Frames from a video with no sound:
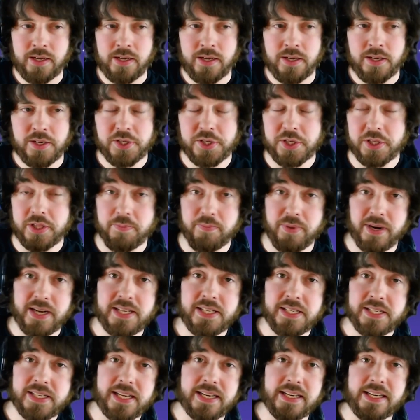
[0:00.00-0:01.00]
So the
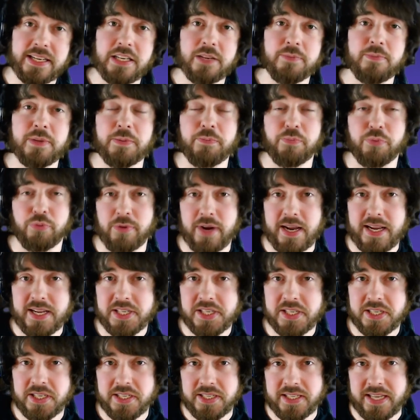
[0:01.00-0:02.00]
buttons that need to be
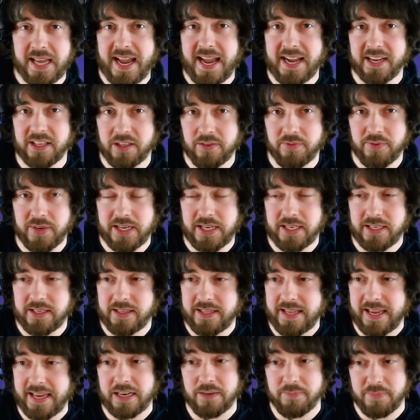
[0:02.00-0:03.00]
pressed to activate
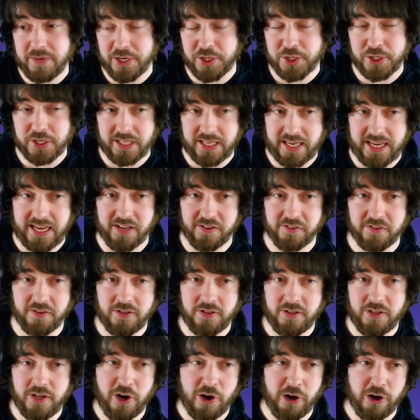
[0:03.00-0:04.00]
the animation
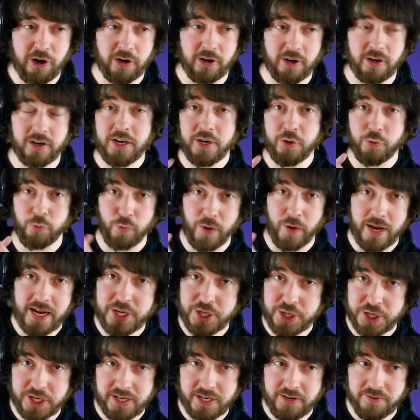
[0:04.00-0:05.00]
cancel are right
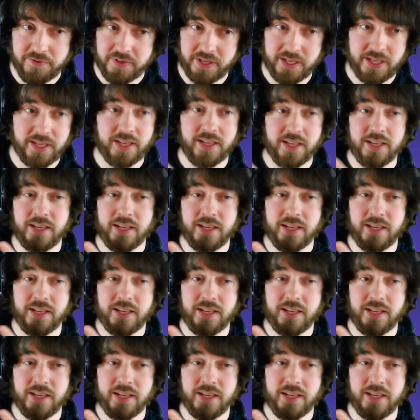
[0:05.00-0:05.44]
shift,